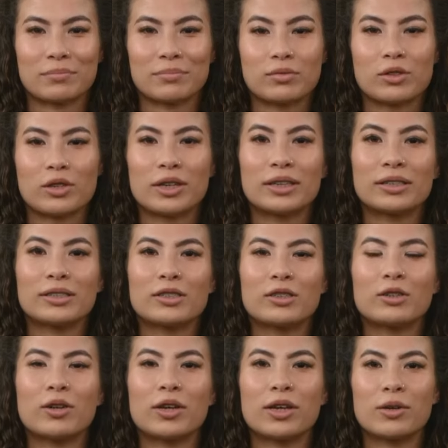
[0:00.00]

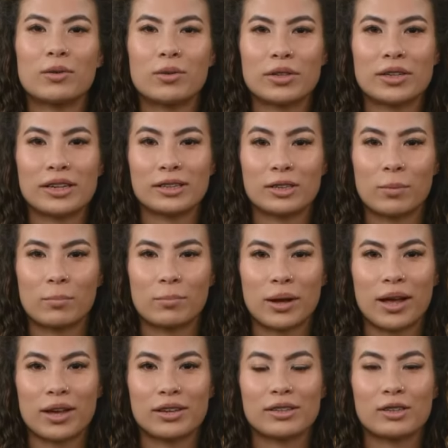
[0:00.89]
DreamStream is a
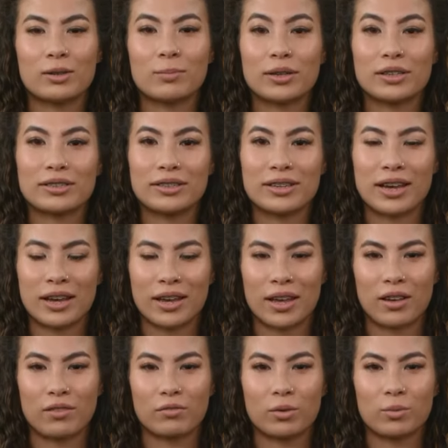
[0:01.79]
proud sponsor
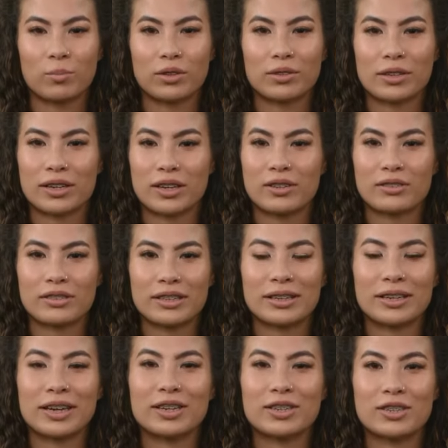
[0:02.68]
of the Women of
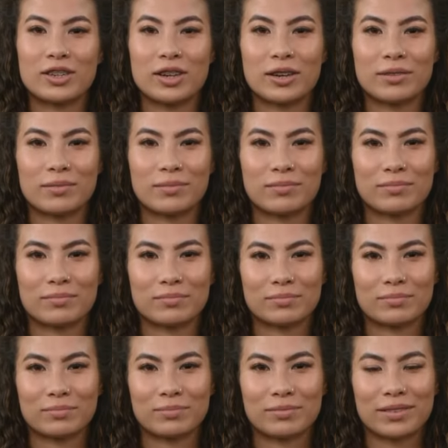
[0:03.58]
Today show.
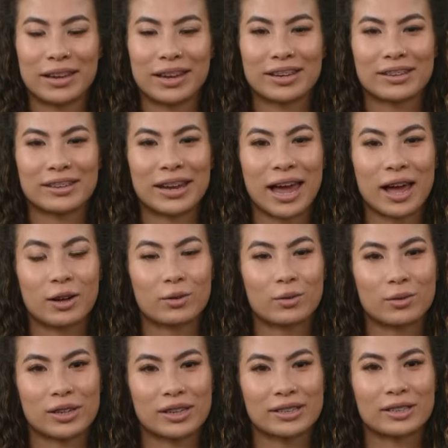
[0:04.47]
Here's how
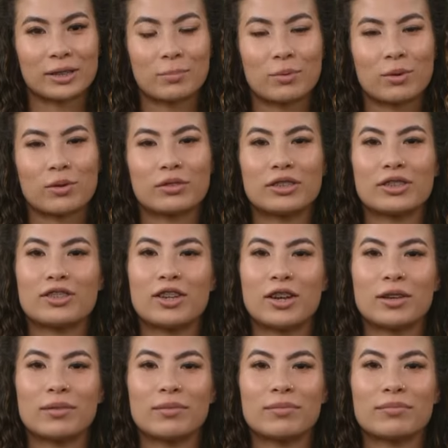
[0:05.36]
you can support the
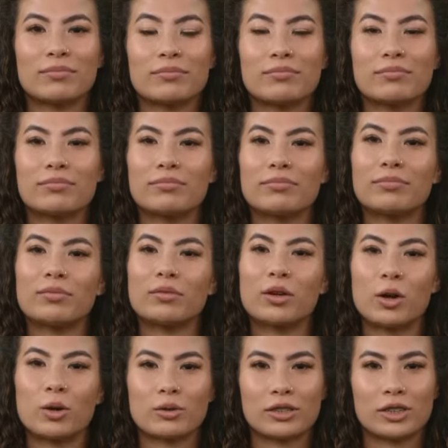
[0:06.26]
show.
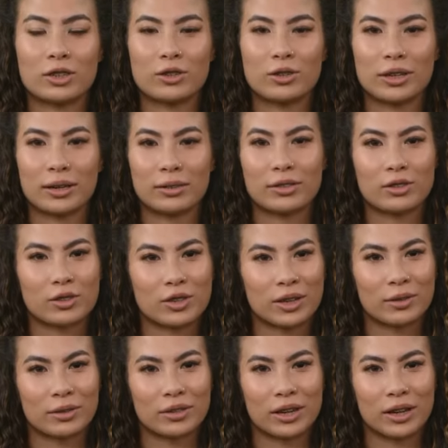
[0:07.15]
Go to
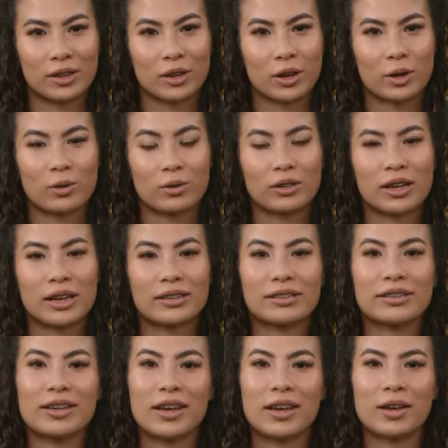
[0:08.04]

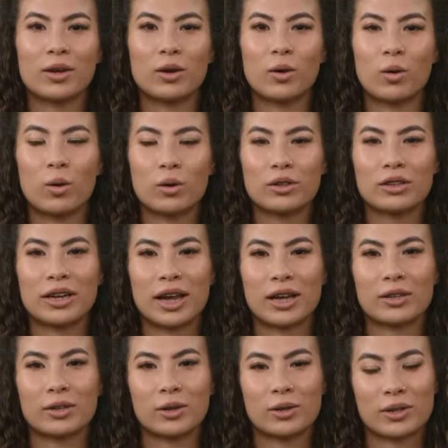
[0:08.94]
dreamstream.co.za or
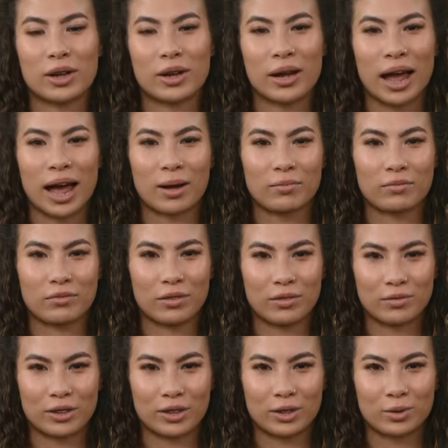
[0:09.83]
download our app
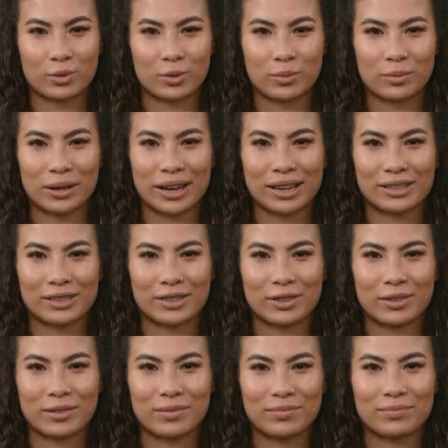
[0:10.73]
from the Google Play
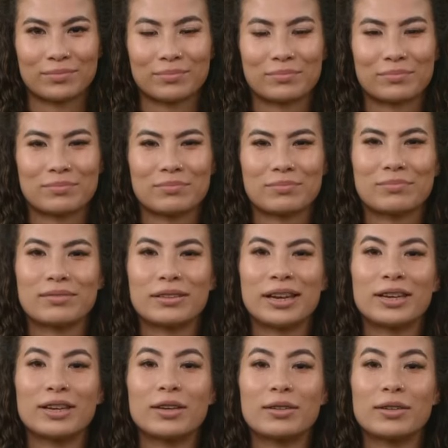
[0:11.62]
Store.
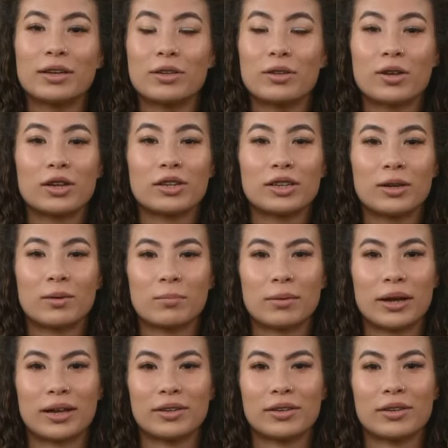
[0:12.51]
Click on the login
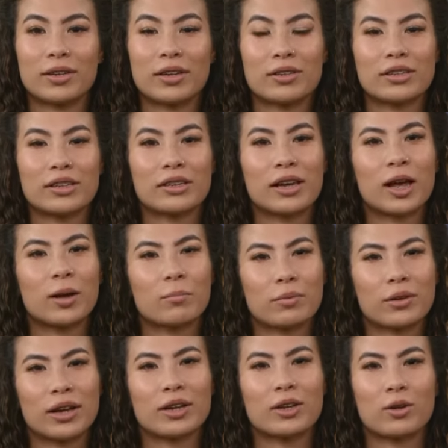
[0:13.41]
button in the
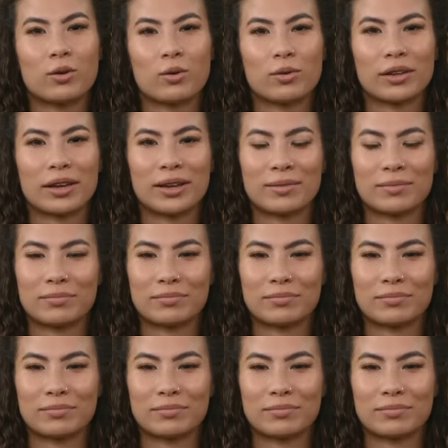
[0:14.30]
top right corner.